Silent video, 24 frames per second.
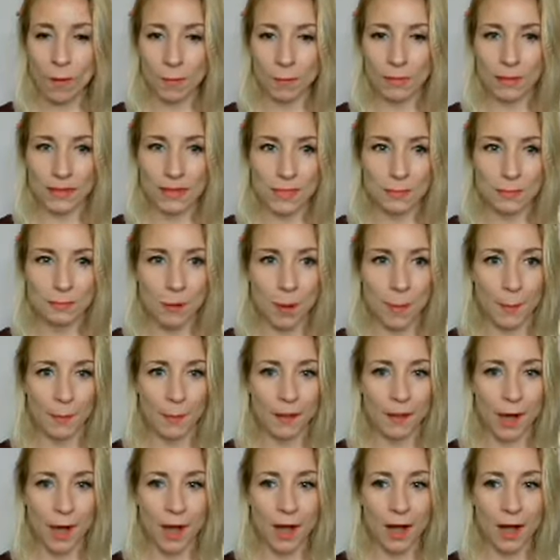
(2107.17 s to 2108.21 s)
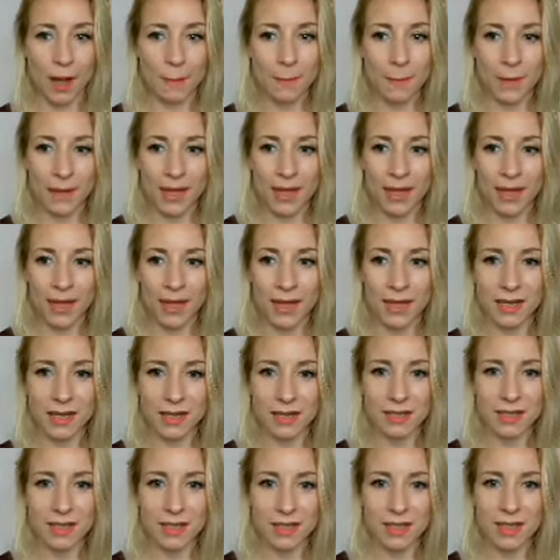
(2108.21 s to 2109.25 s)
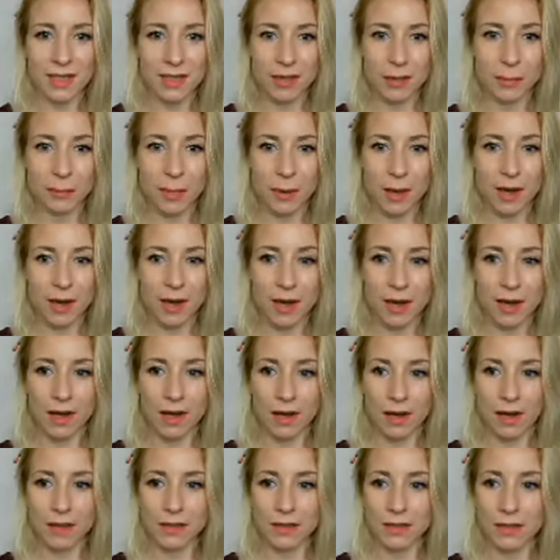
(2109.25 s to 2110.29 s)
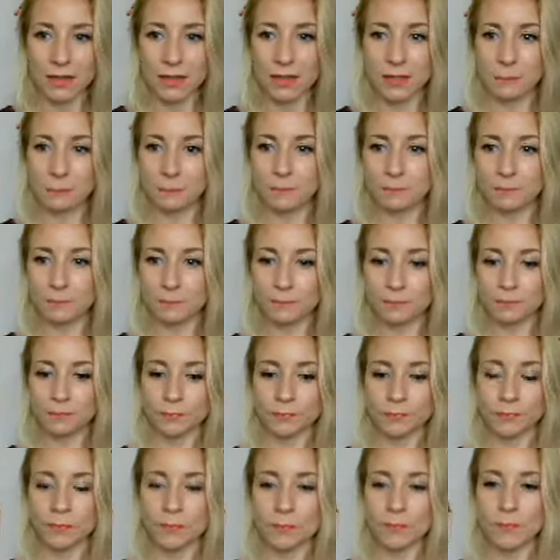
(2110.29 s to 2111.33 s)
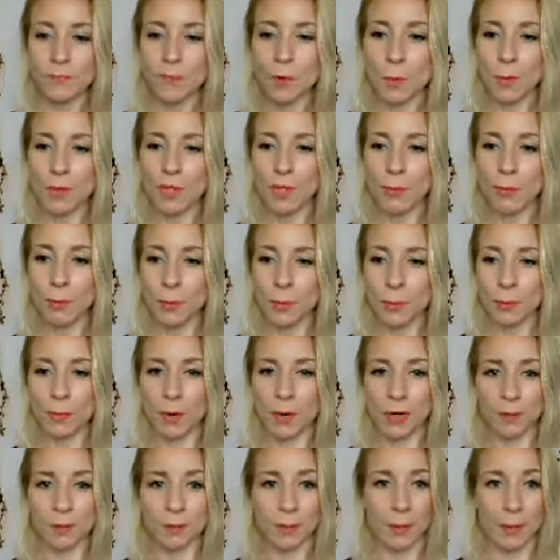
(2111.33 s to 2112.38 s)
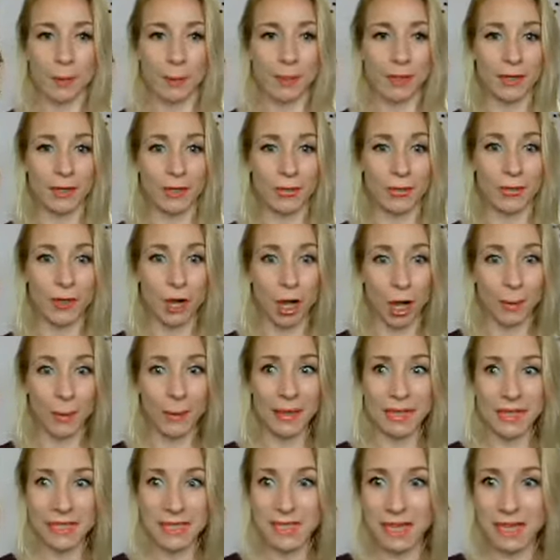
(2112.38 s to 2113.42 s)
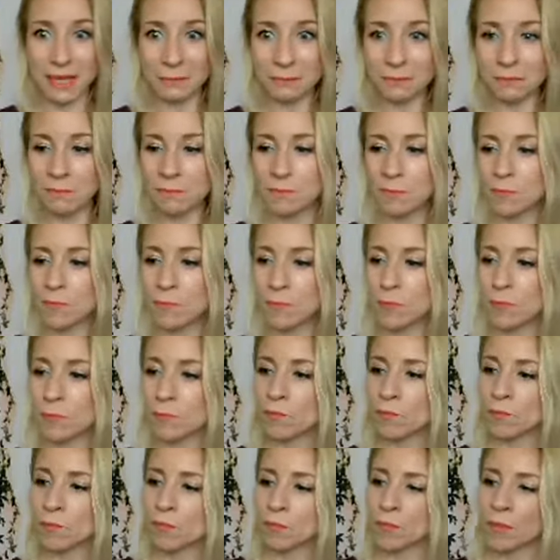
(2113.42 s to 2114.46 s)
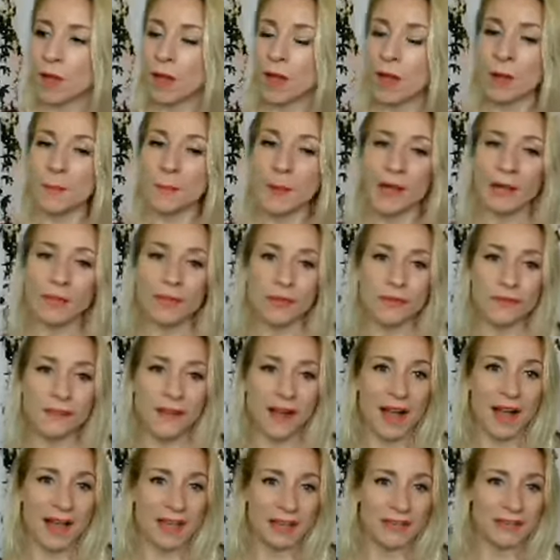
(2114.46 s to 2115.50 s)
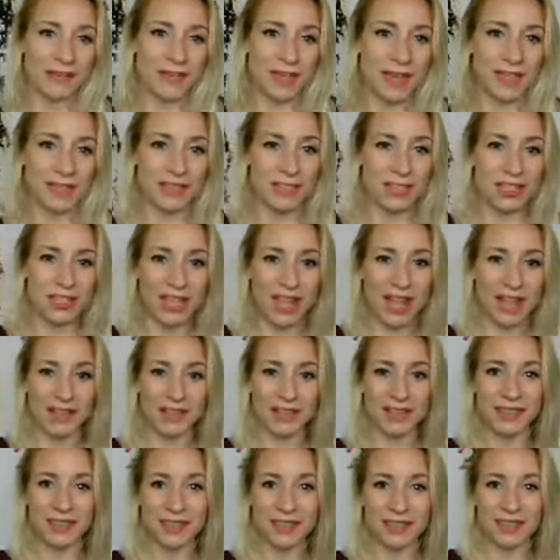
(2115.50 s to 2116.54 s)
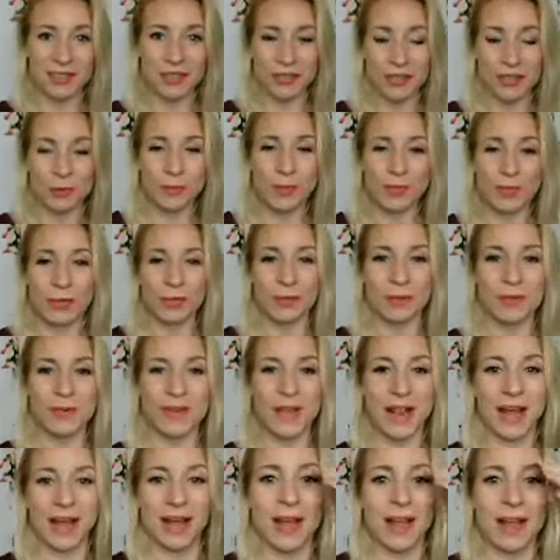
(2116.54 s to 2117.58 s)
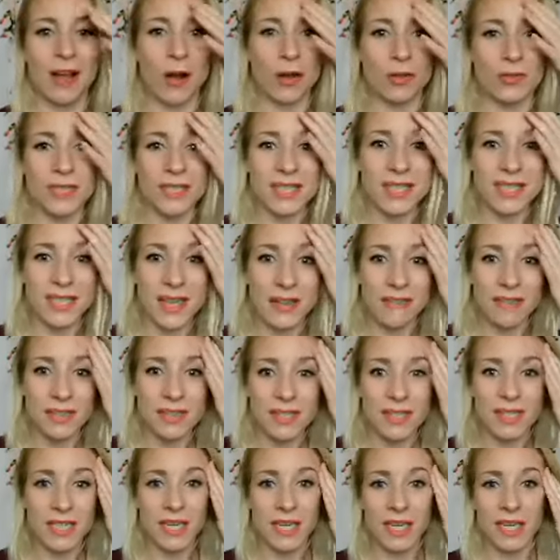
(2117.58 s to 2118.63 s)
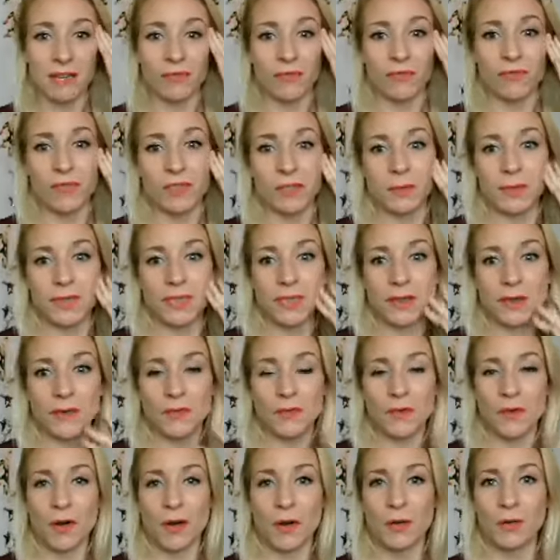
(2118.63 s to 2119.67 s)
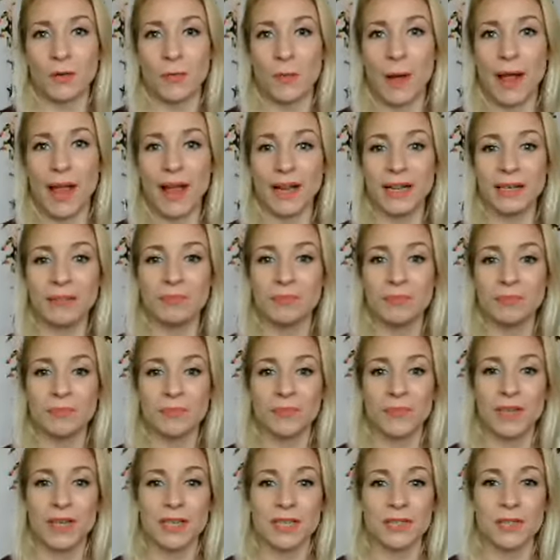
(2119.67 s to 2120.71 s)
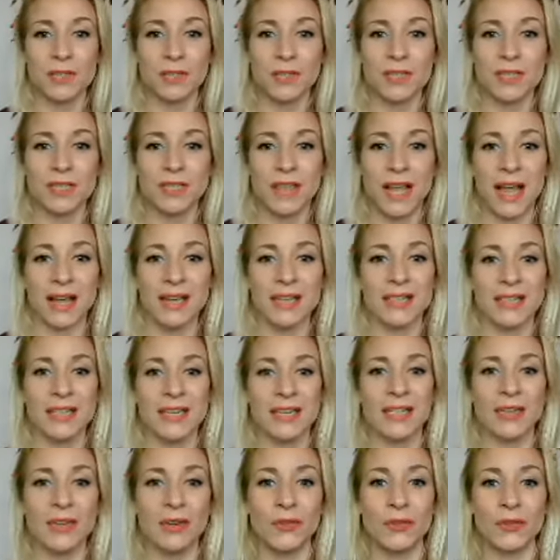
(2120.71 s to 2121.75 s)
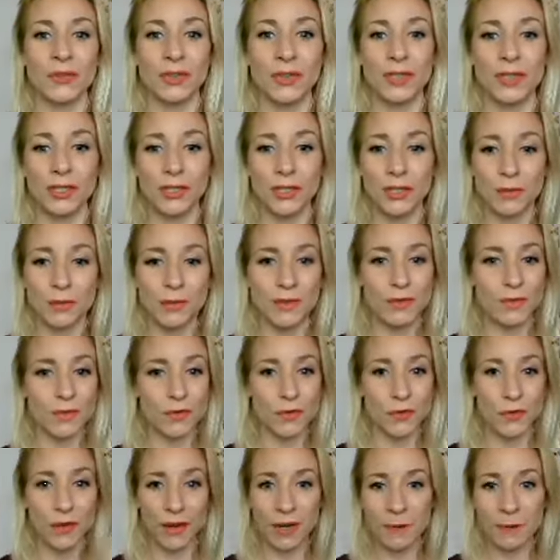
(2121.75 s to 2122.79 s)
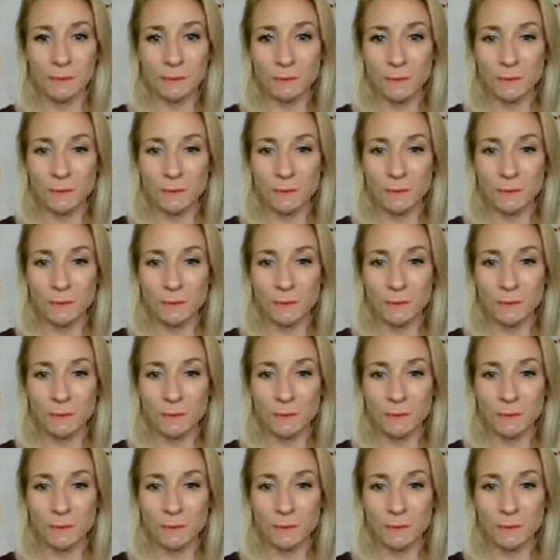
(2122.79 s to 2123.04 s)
Please pop a comment in the box. while you're pop popping your comments in, um, I have a five-day challenge coming up uh, on the seventeenth, so it's not far away. It's called Sexy Lovely You. It's free,